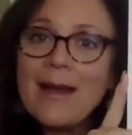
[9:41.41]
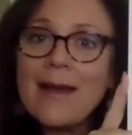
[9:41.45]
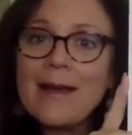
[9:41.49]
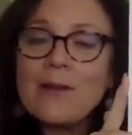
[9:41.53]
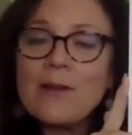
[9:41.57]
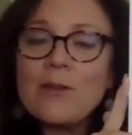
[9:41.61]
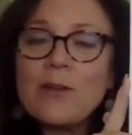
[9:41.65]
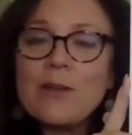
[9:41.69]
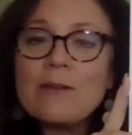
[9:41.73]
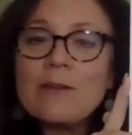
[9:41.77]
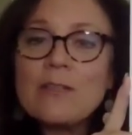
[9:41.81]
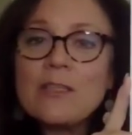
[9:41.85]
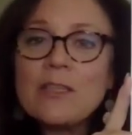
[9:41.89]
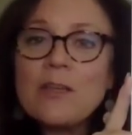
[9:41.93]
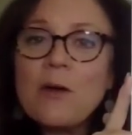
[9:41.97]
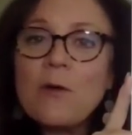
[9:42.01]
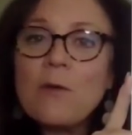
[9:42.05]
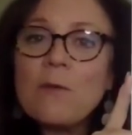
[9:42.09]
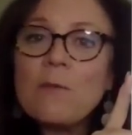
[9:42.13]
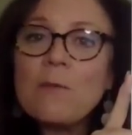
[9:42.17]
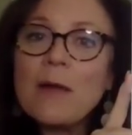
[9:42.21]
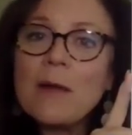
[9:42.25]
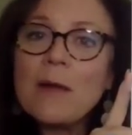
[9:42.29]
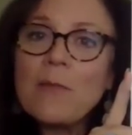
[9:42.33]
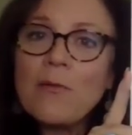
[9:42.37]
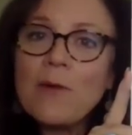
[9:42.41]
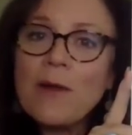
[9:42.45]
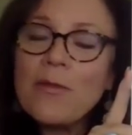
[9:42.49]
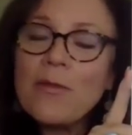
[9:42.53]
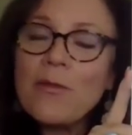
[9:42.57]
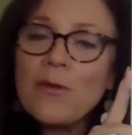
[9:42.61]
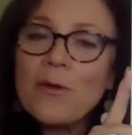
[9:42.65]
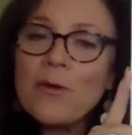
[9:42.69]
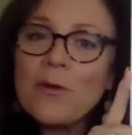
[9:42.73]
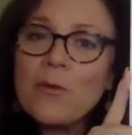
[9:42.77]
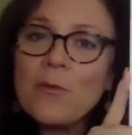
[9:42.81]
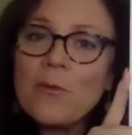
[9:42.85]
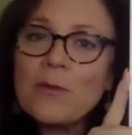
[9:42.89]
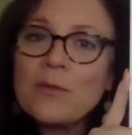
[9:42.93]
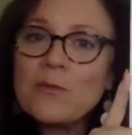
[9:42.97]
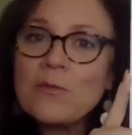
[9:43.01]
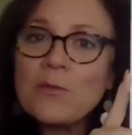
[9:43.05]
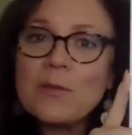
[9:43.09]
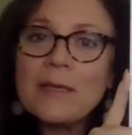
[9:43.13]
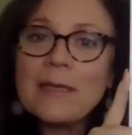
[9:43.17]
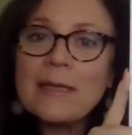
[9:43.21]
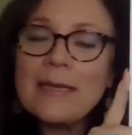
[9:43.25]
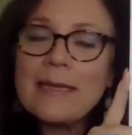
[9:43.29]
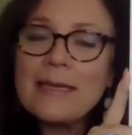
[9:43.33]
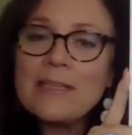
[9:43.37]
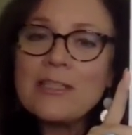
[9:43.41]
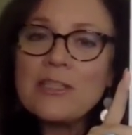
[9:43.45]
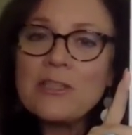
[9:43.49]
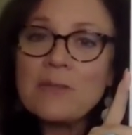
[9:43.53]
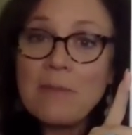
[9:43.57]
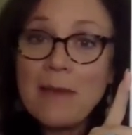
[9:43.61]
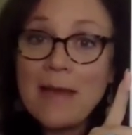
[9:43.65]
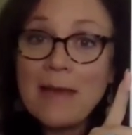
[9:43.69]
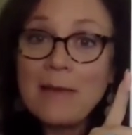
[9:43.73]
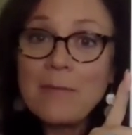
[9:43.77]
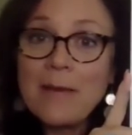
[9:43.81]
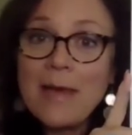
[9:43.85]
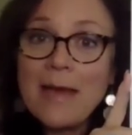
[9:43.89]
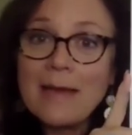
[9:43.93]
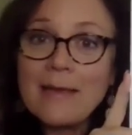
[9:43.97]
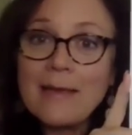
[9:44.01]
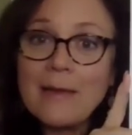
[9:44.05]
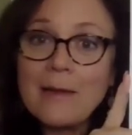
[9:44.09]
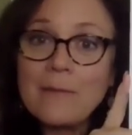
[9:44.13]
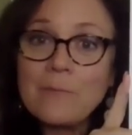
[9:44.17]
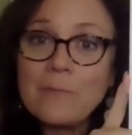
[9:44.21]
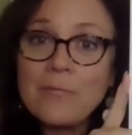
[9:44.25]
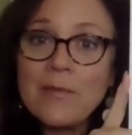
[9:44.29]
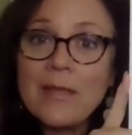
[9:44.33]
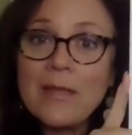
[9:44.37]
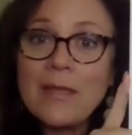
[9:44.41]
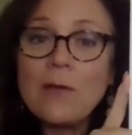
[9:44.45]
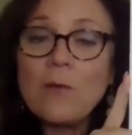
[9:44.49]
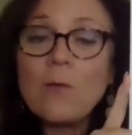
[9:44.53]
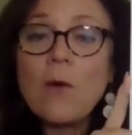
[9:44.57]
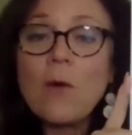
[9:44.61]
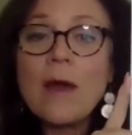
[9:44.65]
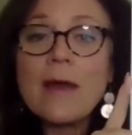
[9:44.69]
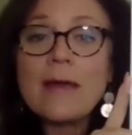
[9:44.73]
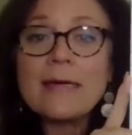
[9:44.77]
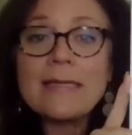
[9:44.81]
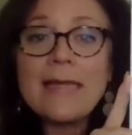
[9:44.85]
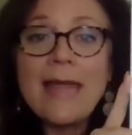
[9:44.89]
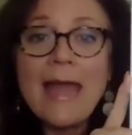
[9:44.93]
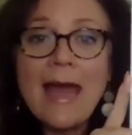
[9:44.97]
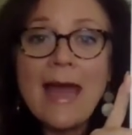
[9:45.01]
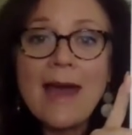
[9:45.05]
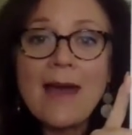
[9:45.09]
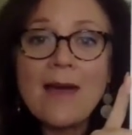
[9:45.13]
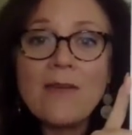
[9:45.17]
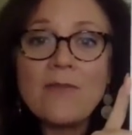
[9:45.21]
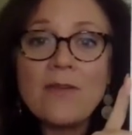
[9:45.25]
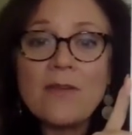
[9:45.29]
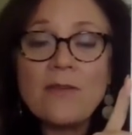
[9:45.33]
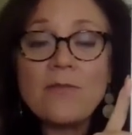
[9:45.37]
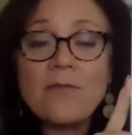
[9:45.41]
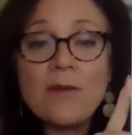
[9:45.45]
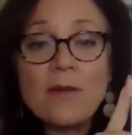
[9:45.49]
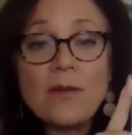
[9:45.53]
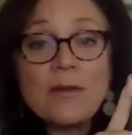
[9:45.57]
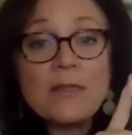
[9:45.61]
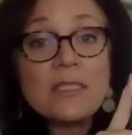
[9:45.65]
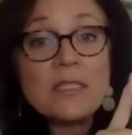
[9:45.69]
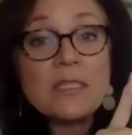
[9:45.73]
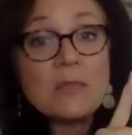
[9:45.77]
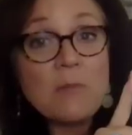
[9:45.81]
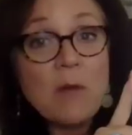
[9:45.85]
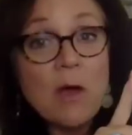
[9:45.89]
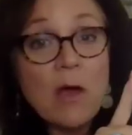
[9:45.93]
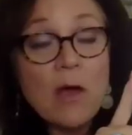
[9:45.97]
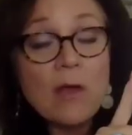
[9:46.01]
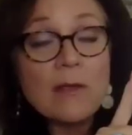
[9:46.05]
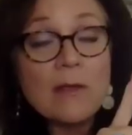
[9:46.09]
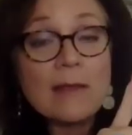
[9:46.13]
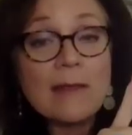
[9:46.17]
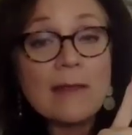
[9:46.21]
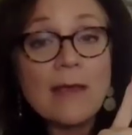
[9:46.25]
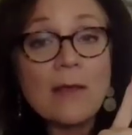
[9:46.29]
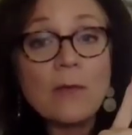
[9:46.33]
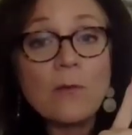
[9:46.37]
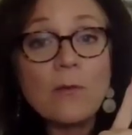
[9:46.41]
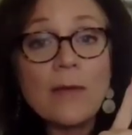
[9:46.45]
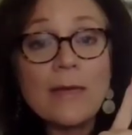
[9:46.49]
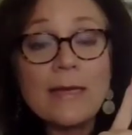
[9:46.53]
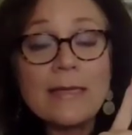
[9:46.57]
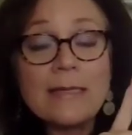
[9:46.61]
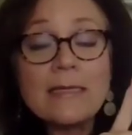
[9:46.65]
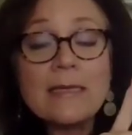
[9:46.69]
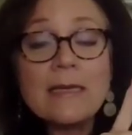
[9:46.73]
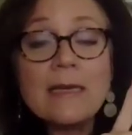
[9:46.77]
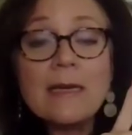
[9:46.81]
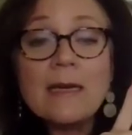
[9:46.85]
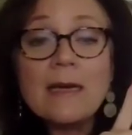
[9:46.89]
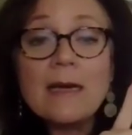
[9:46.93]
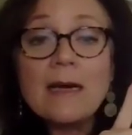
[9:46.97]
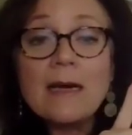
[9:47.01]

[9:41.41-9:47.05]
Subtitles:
I know years ago when my brother was really into backpacking, he wanted to have a very small and lightweight